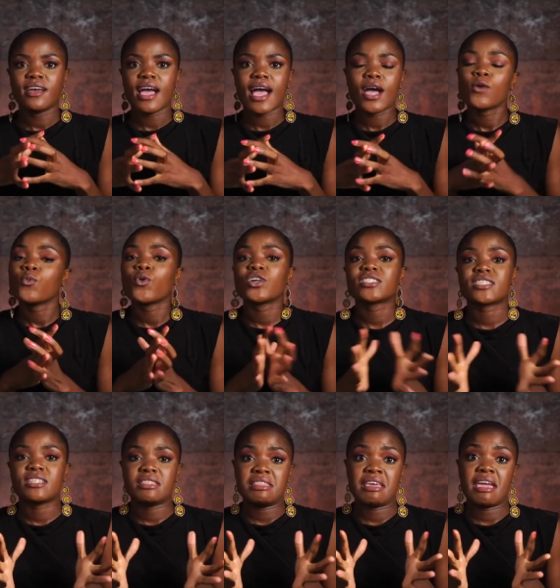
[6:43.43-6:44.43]
I
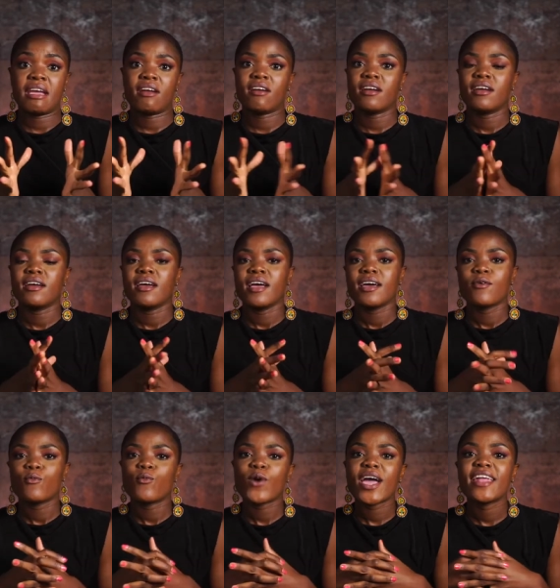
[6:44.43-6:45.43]
wasn't there
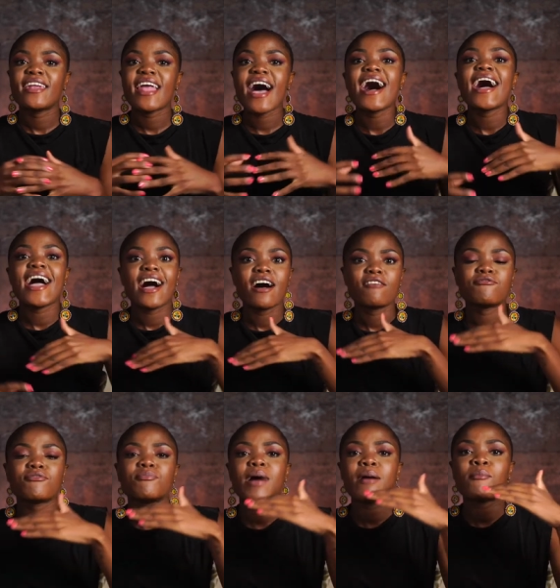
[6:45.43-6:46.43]
when I have
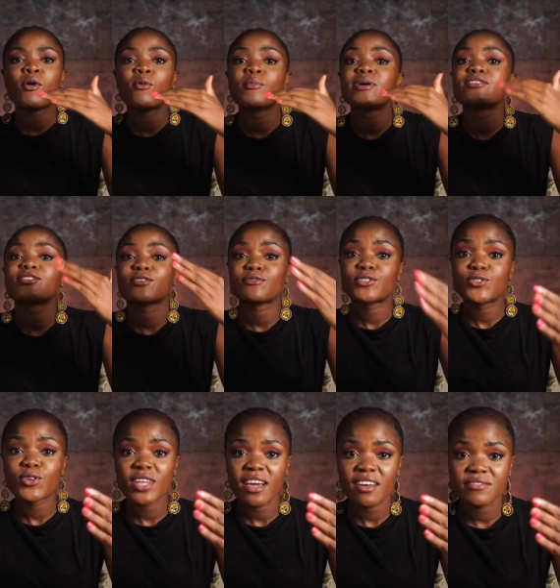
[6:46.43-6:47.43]
my moments of
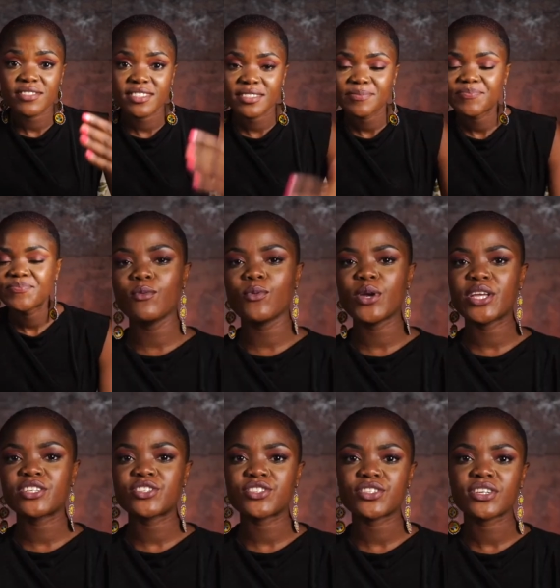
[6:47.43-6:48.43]
shoot-ups,
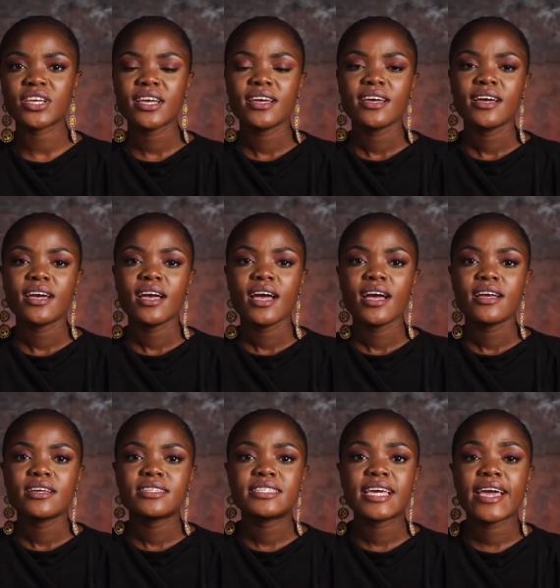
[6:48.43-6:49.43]
which
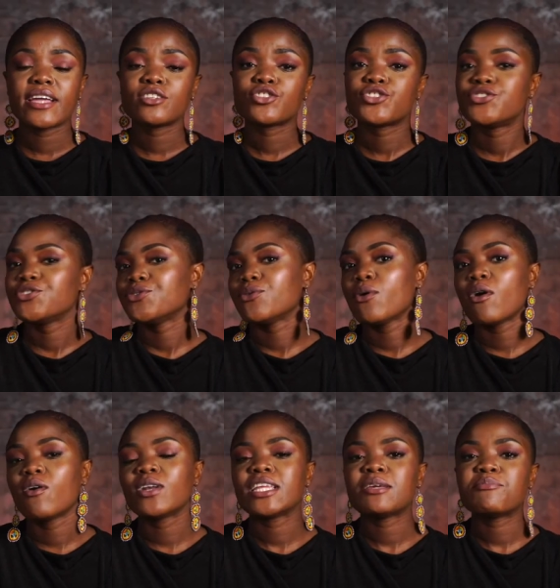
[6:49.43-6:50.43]
tend to
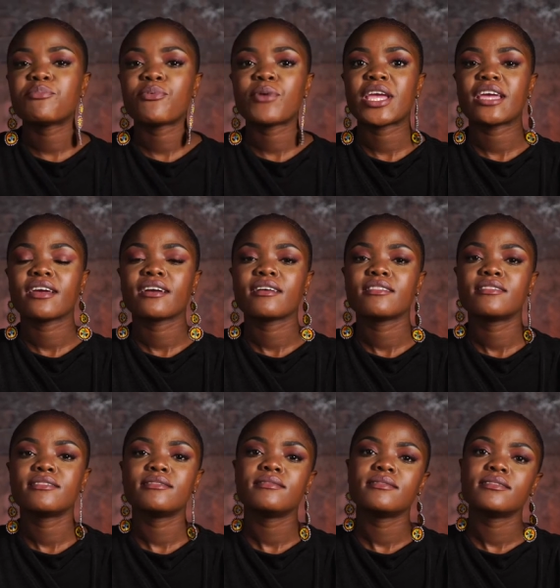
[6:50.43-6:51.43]
only bring
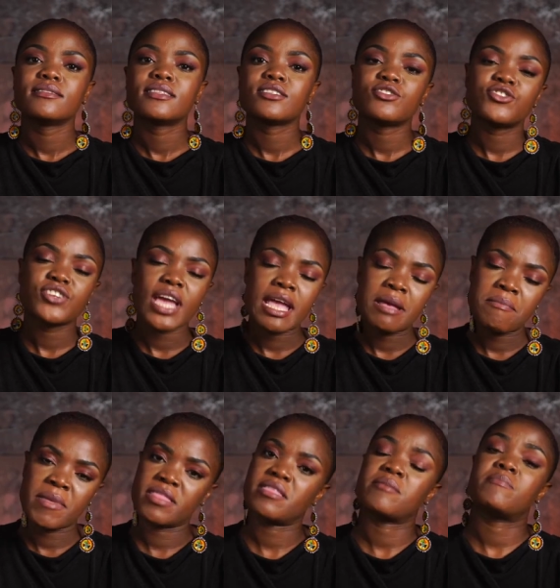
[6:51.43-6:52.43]
the shame
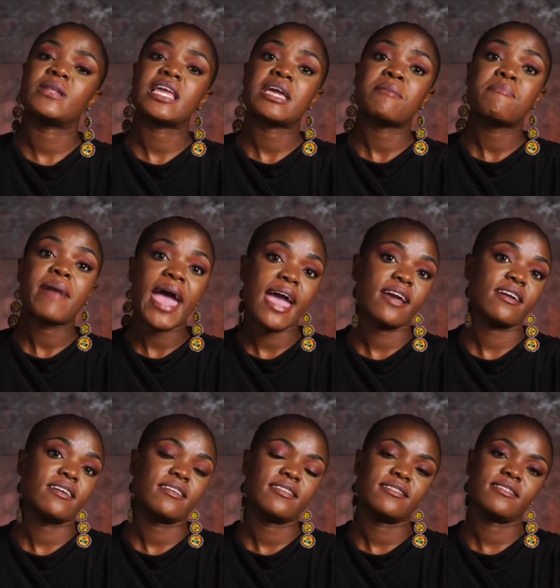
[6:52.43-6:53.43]
and the blame back,
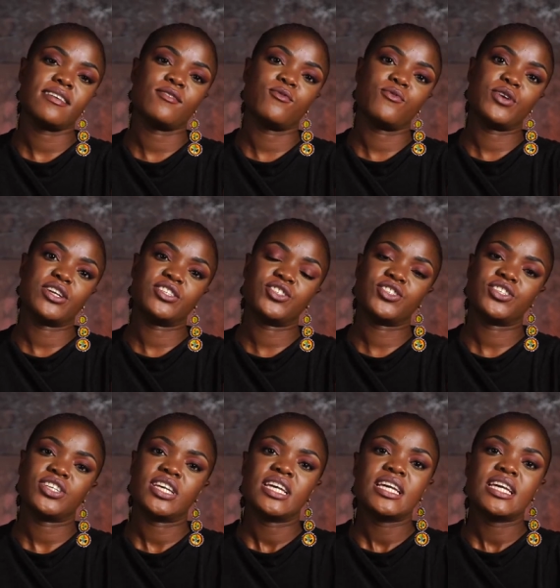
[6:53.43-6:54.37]
which